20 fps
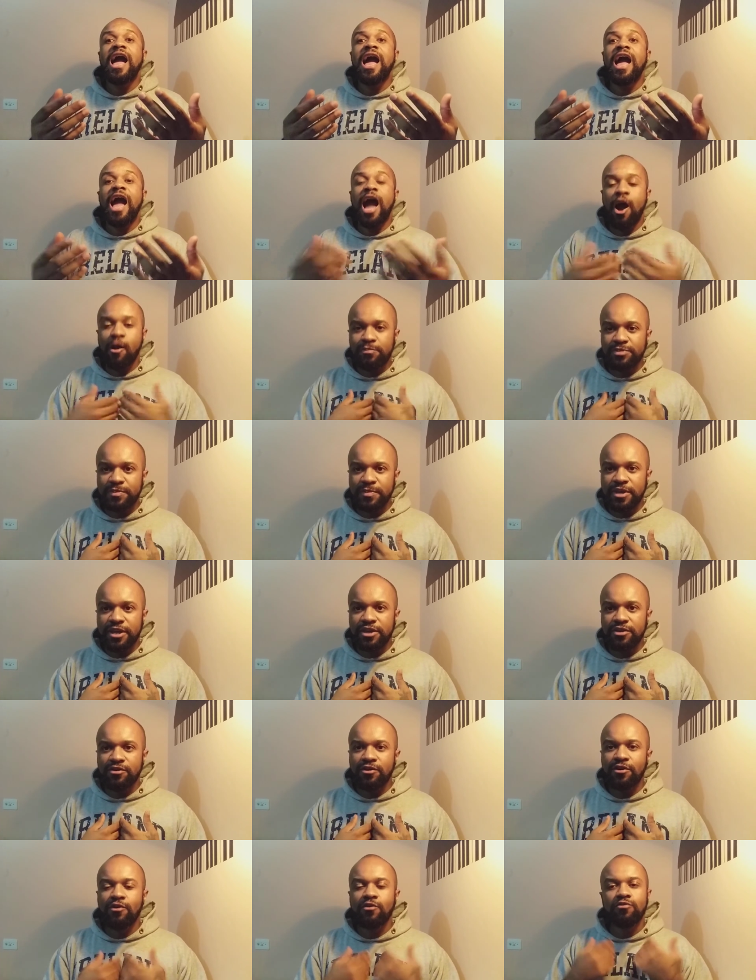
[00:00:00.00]
helps me,
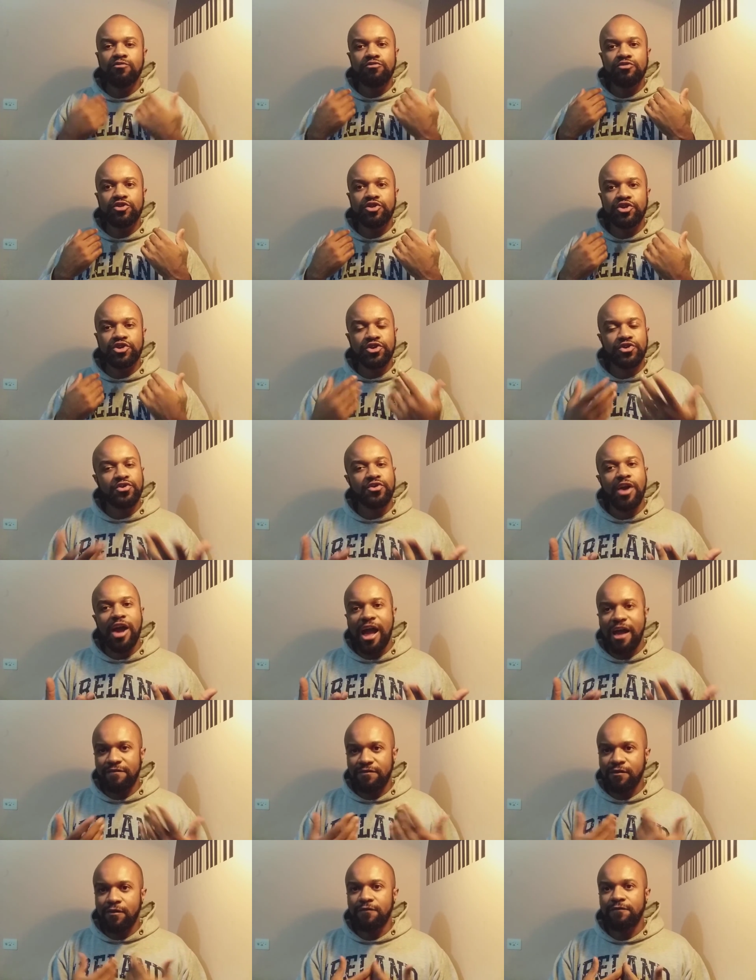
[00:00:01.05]
you know, to
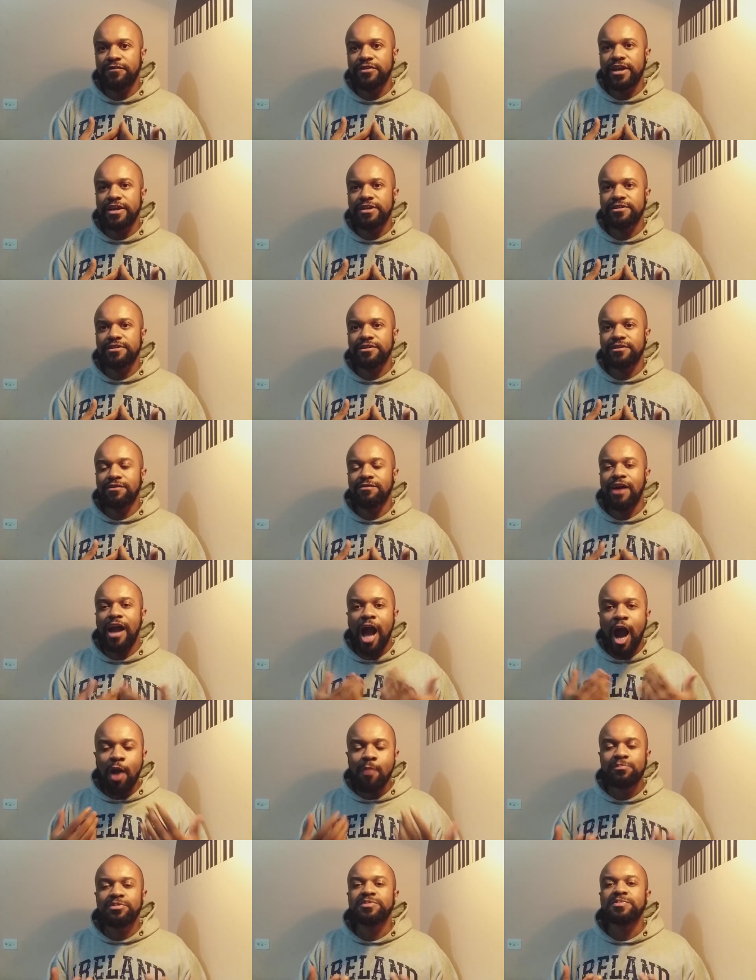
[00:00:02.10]
have confidence, you know,
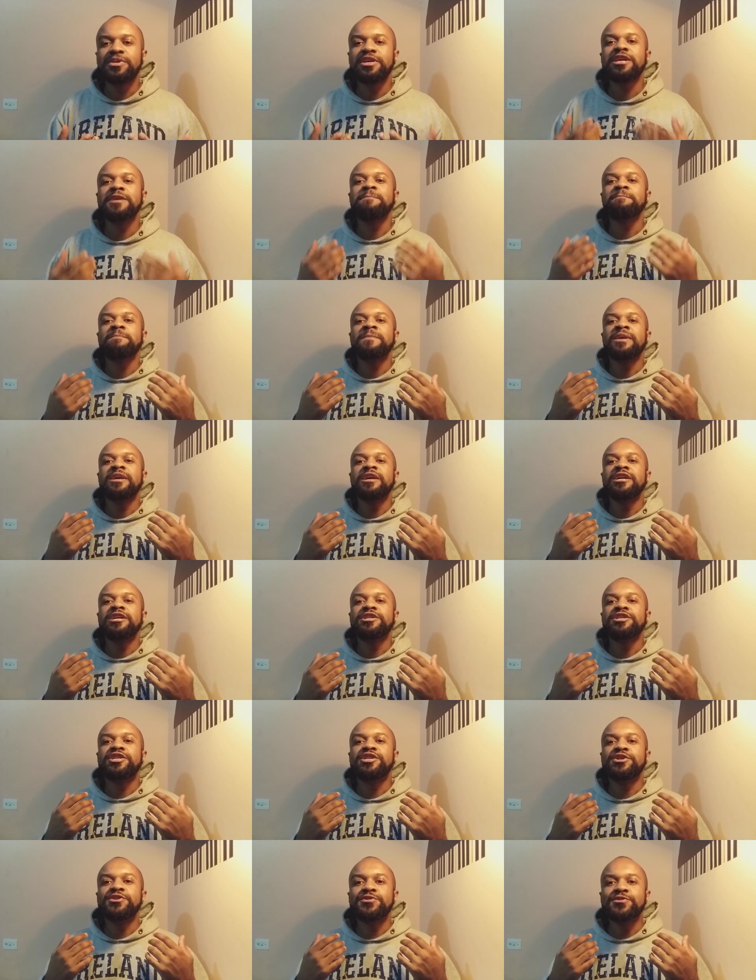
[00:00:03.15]
helps me
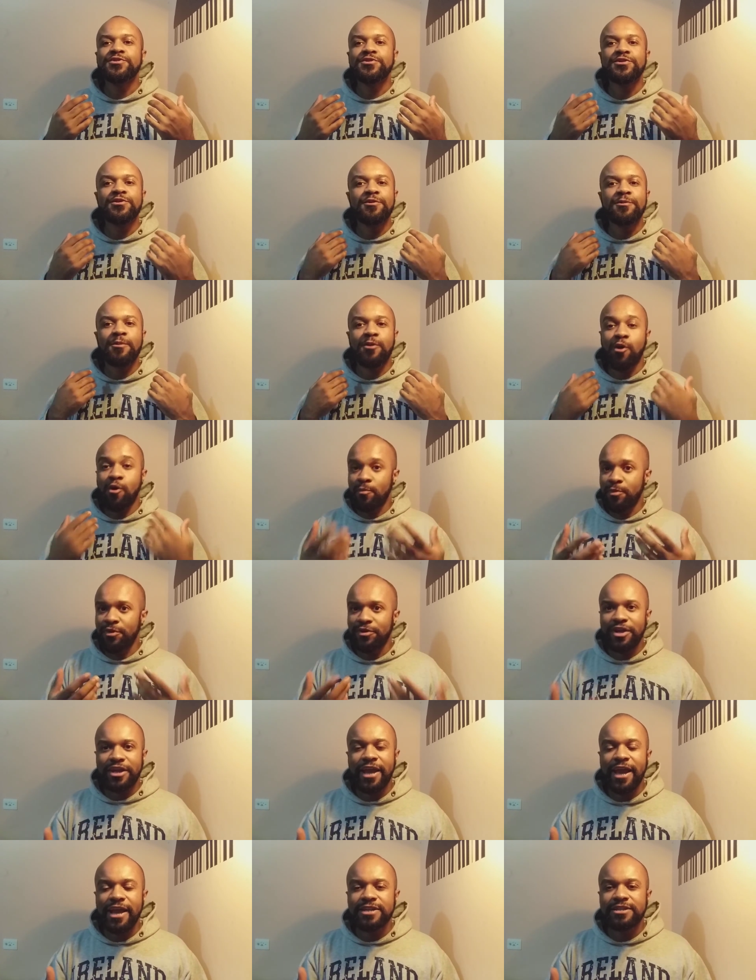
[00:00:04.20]
to
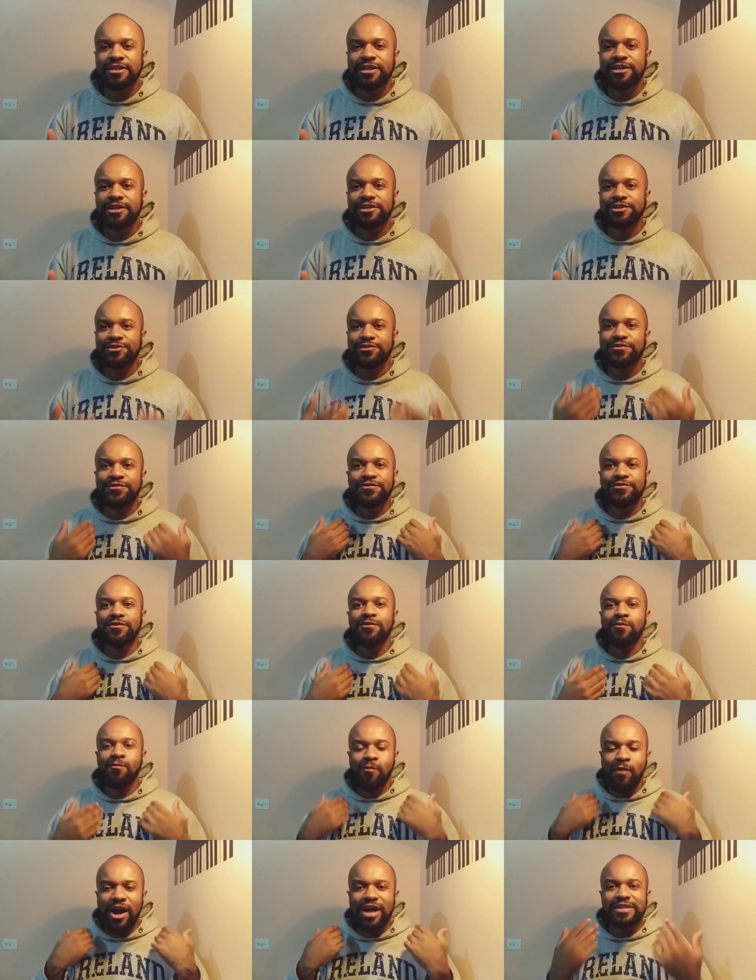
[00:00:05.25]
communicate, to do
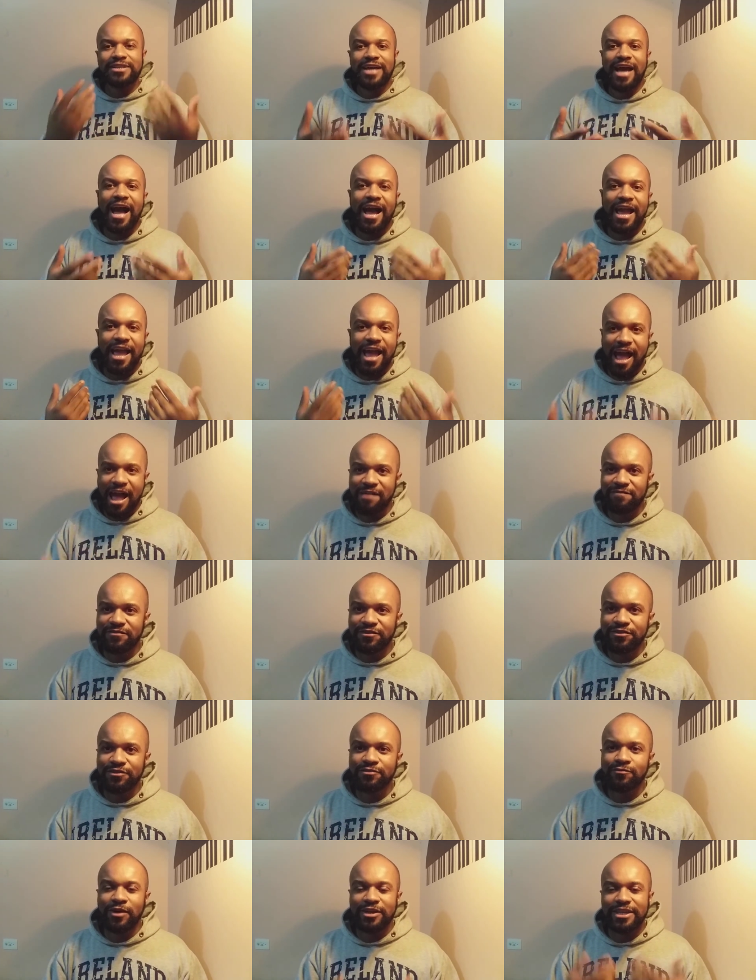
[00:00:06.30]
what I have to
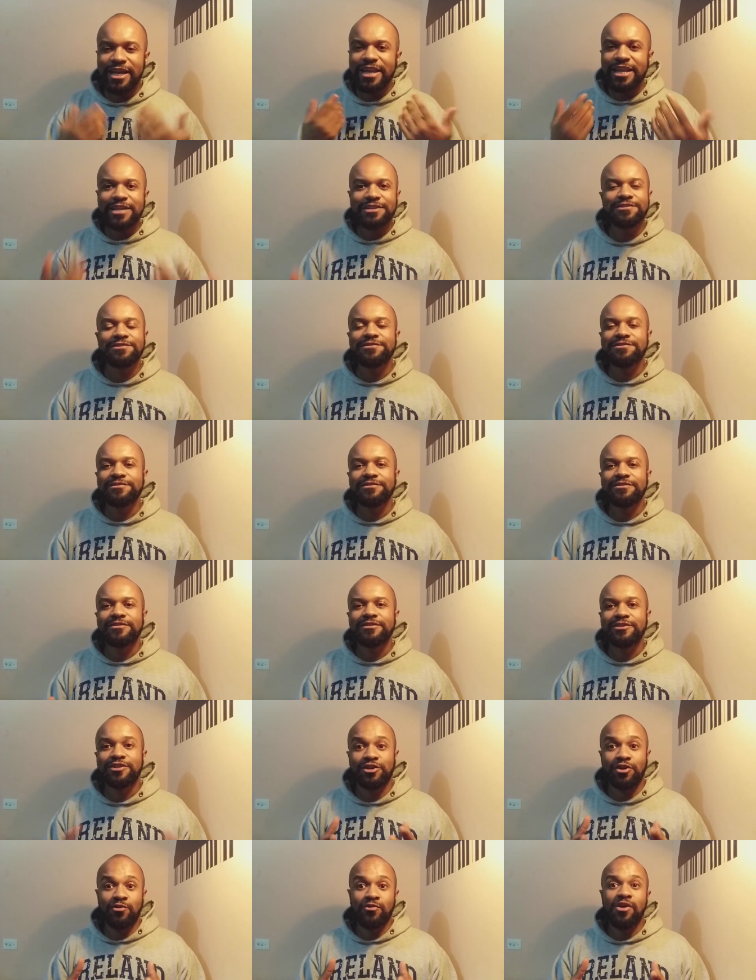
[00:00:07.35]
do, what I need to do.
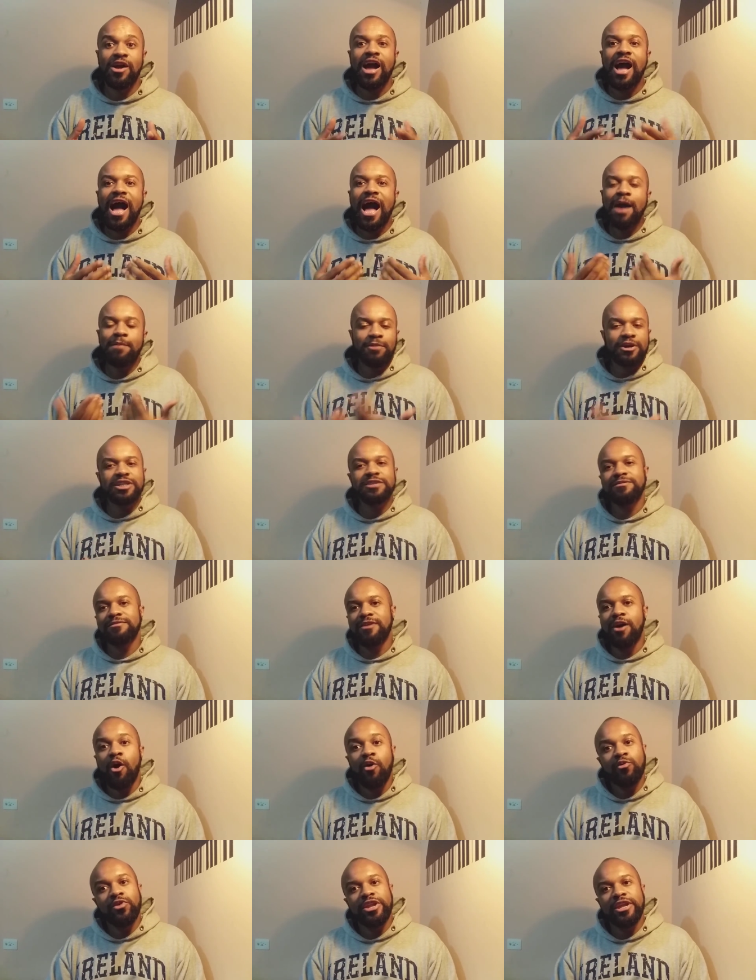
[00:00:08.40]
So I'm not
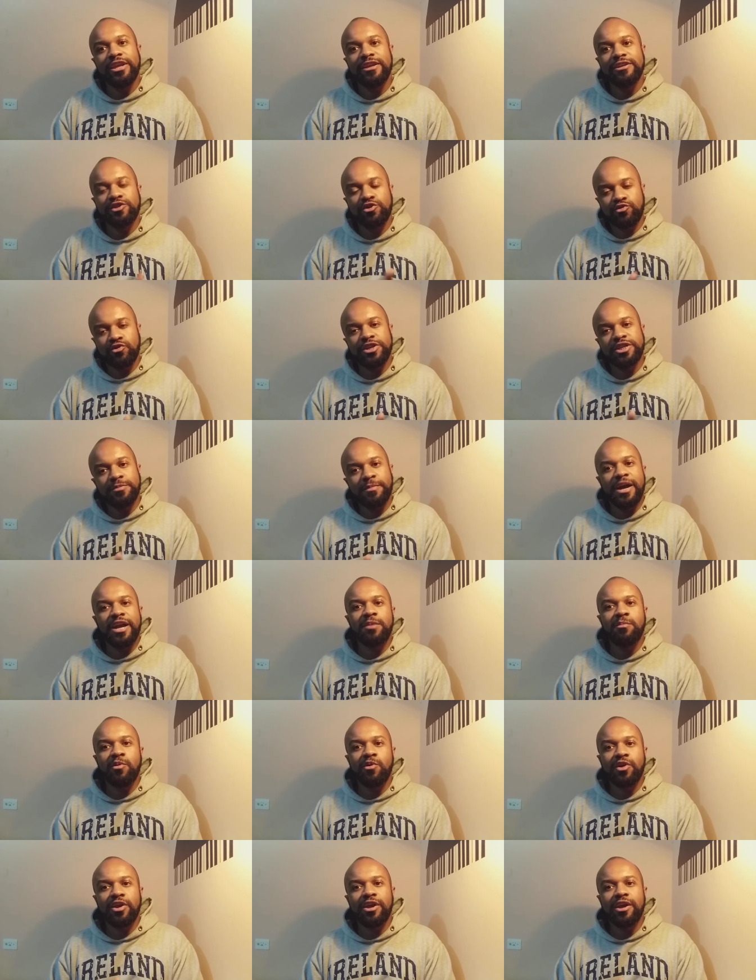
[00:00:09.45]
only strict by the
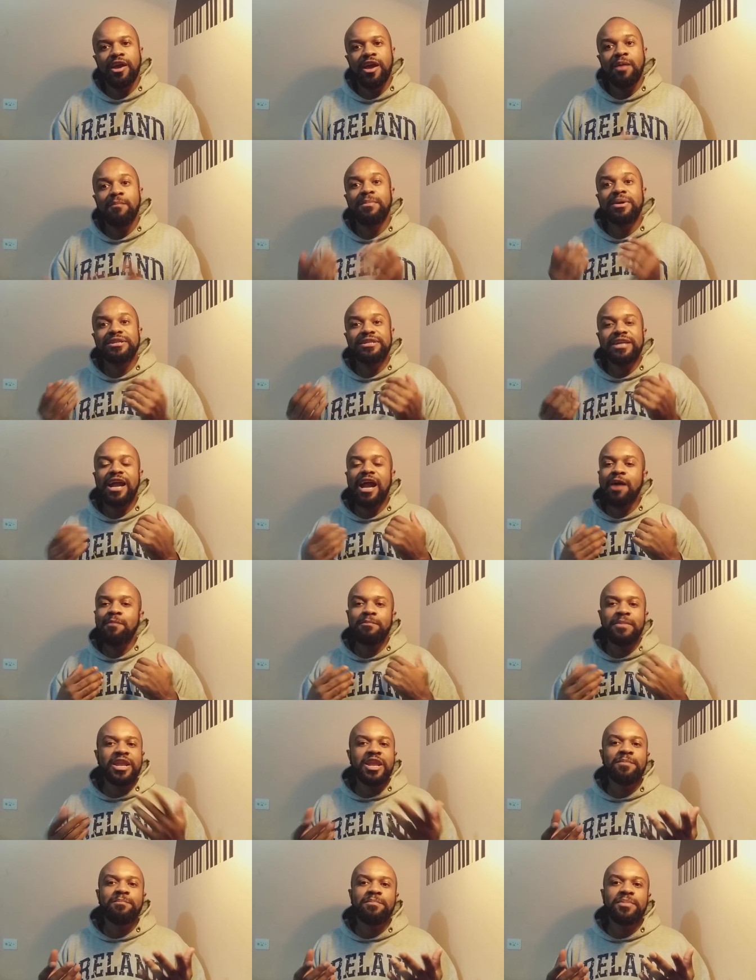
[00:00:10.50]
book, but there are
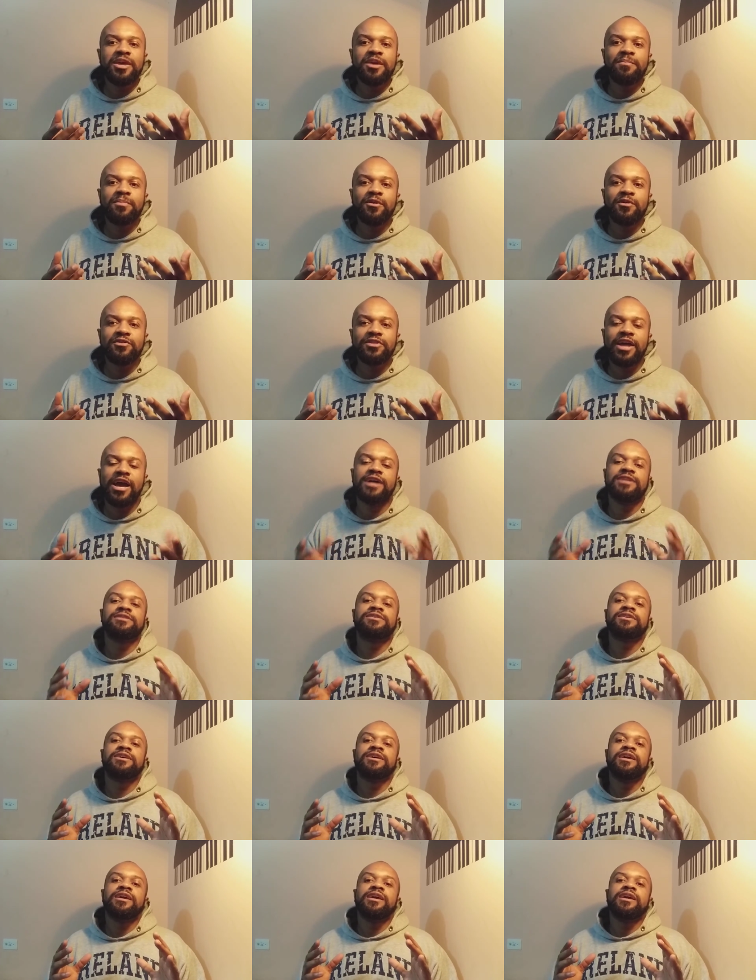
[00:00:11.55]
many people that
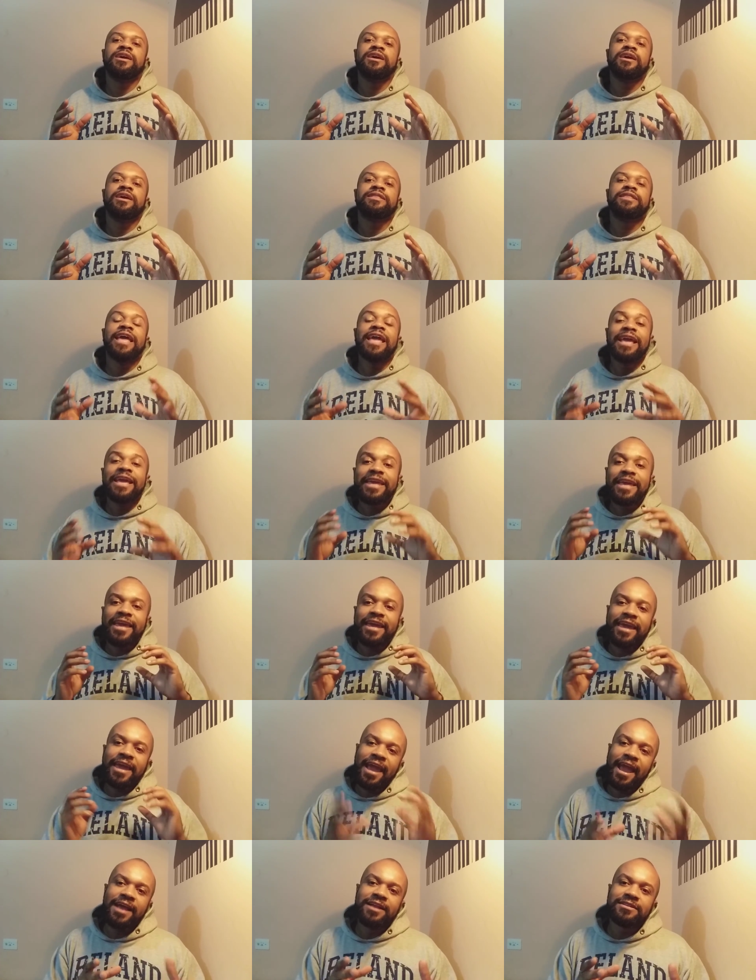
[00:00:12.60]
they
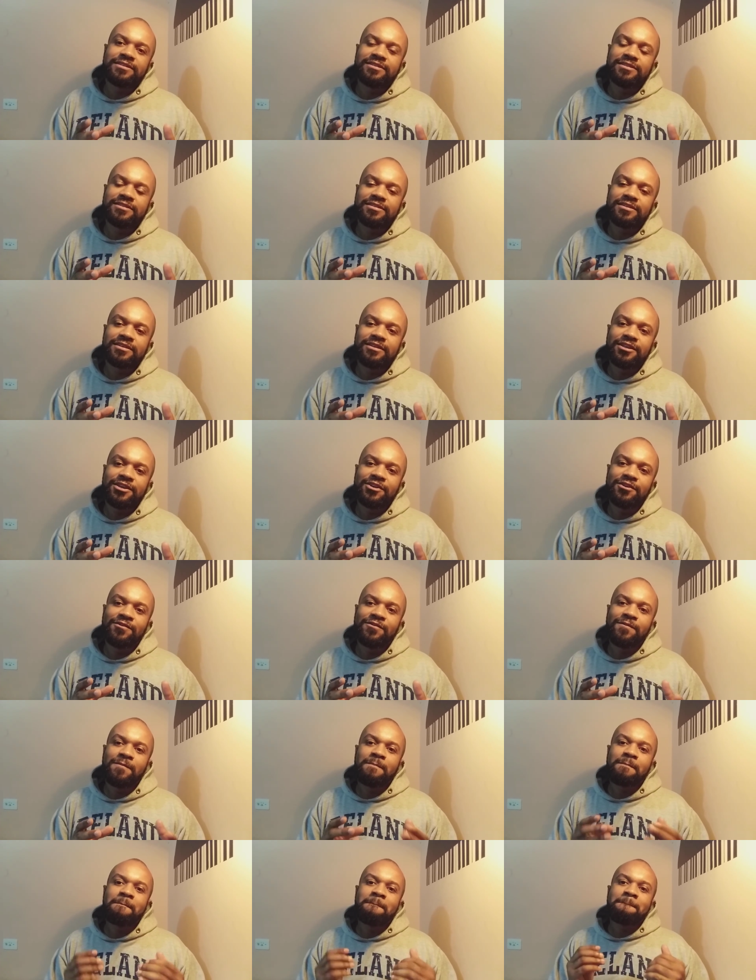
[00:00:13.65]
can't, you
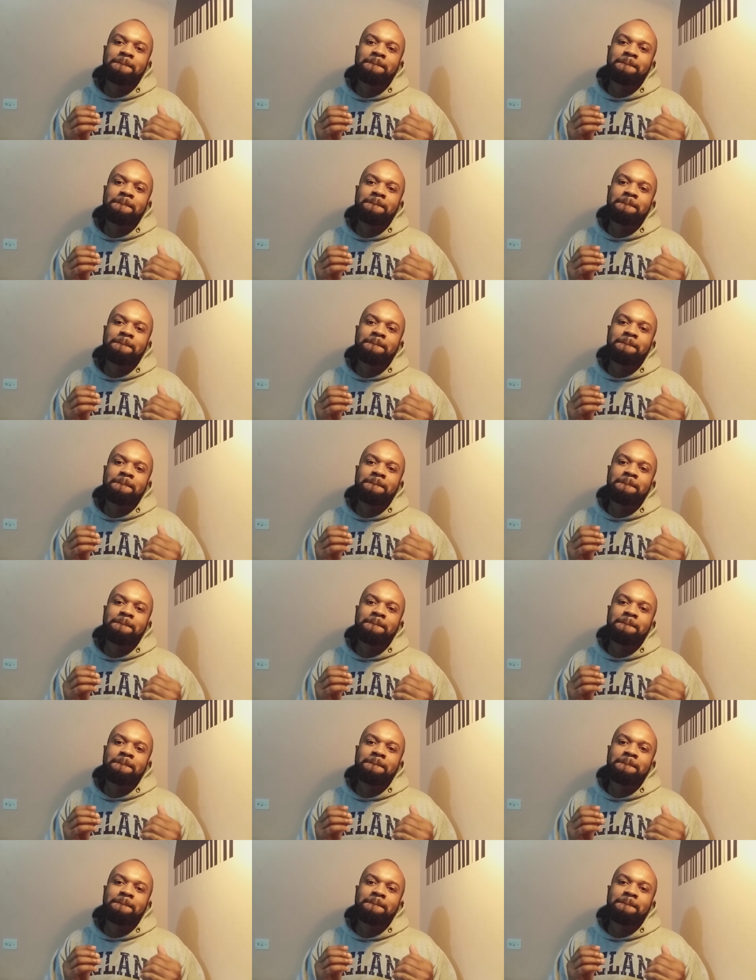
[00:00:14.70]
know,